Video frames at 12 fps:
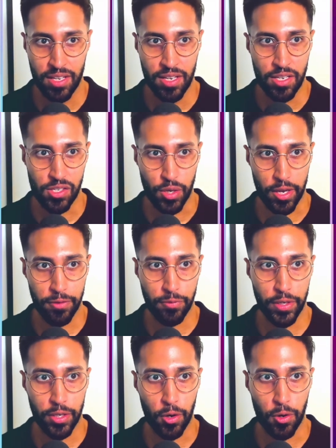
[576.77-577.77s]
So if
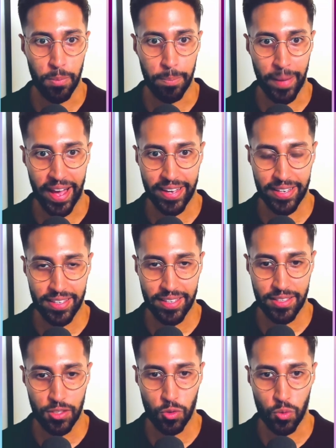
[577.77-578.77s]
we go back
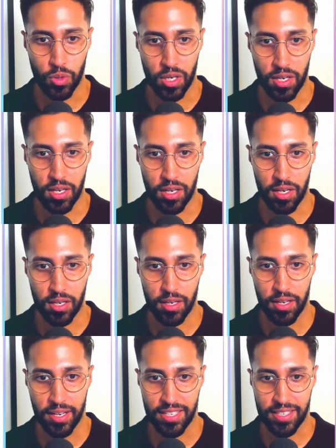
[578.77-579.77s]
to our
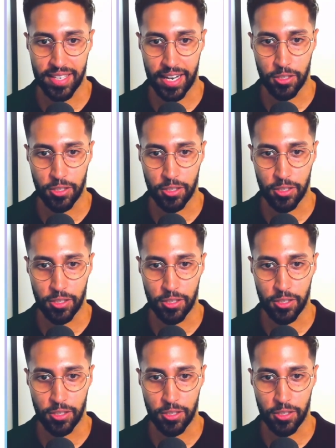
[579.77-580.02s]
Scala,